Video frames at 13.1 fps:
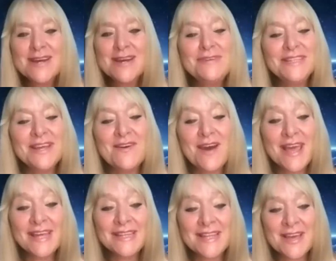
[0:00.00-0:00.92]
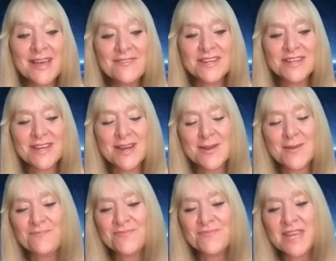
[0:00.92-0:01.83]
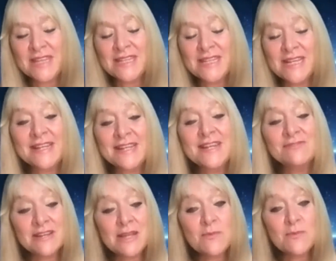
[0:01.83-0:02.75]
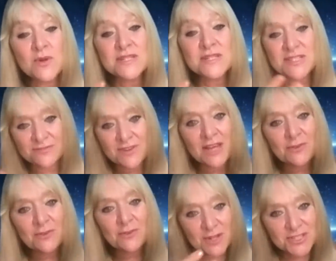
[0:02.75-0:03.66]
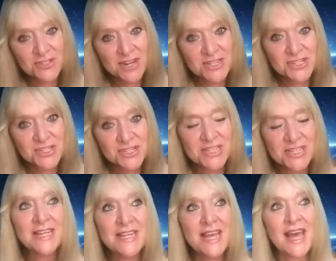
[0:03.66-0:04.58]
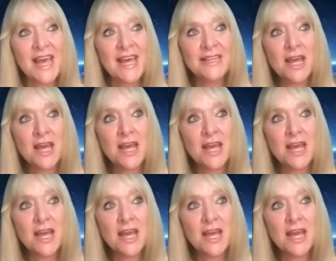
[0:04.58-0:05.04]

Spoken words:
But no, I had never done this, and it really was divine orchestration. And I